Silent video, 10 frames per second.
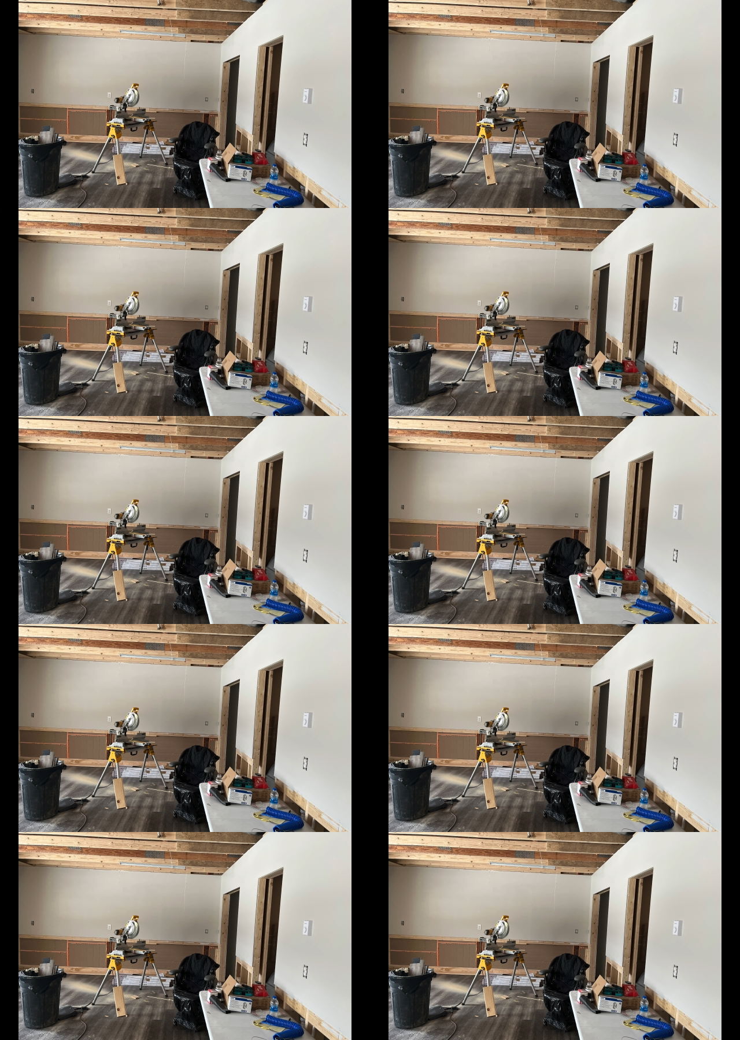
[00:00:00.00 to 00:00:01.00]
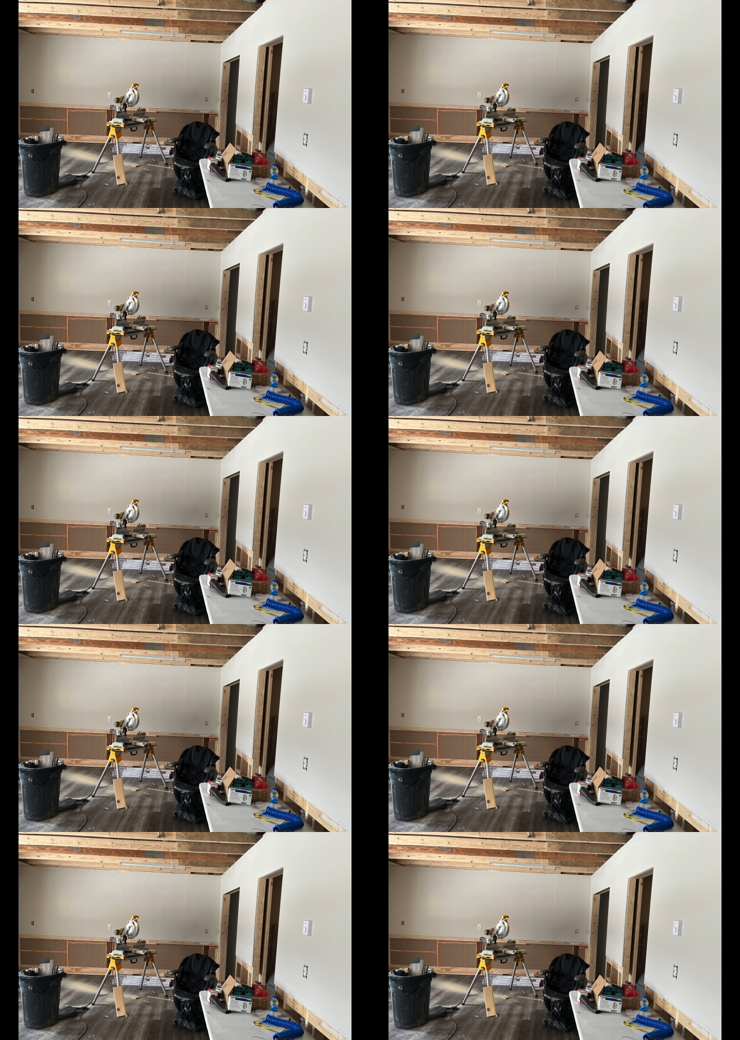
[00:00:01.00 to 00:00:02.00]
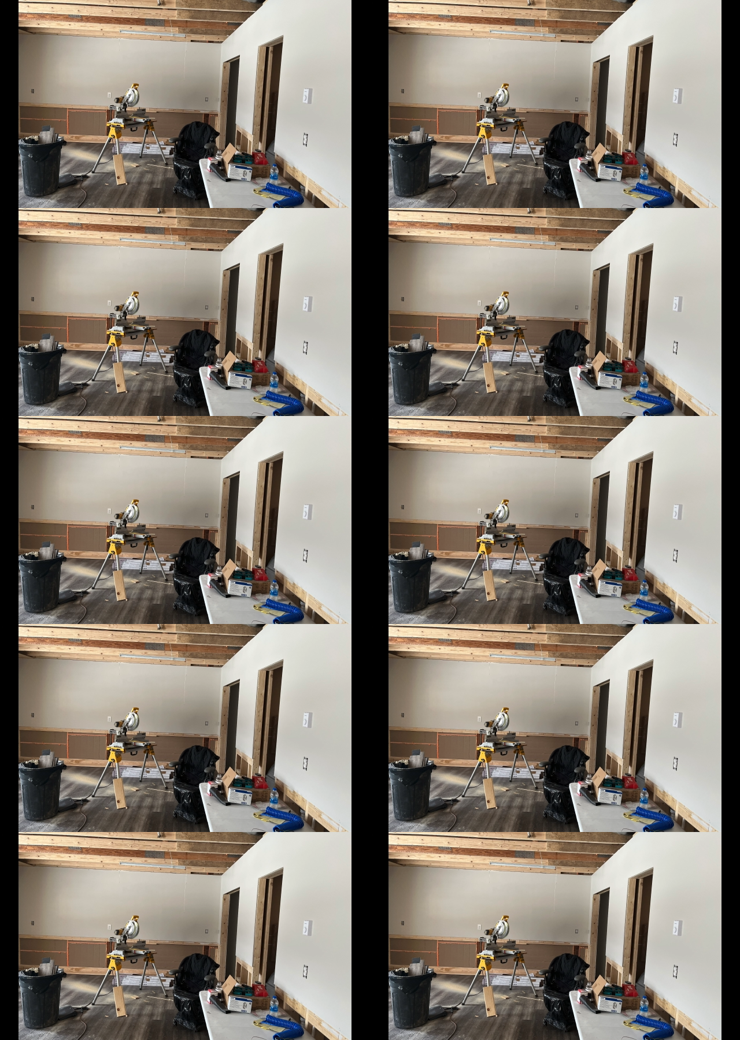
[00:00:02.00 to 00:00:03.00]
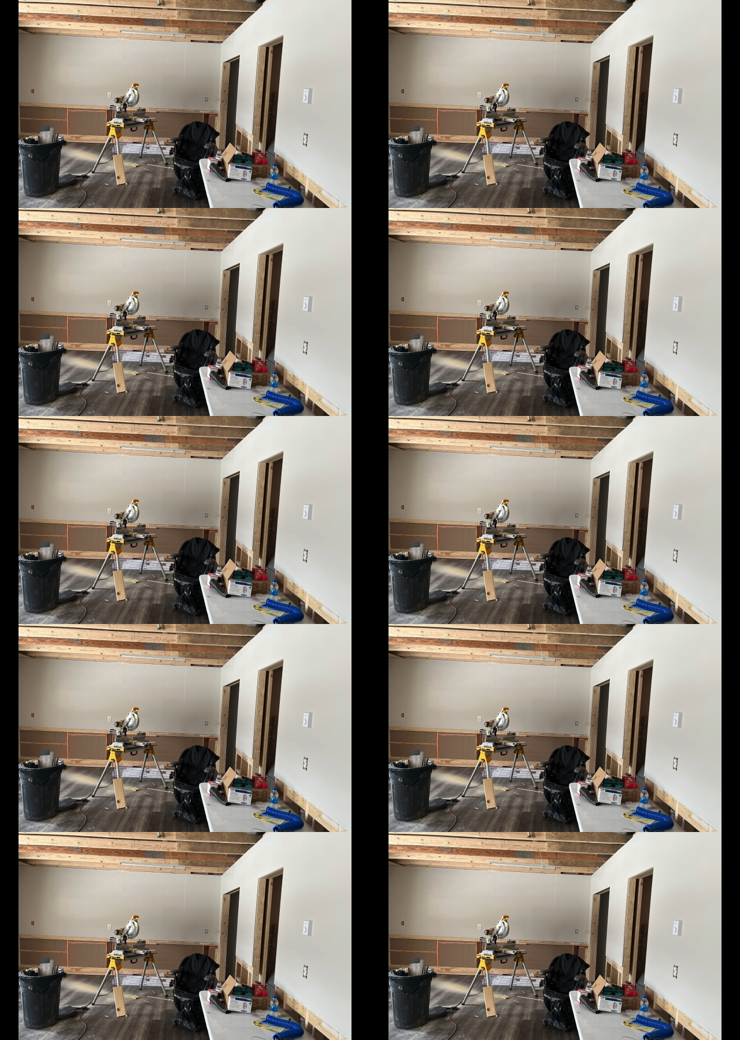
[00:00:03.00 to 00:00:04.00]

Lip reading: [unreadable: no face in view]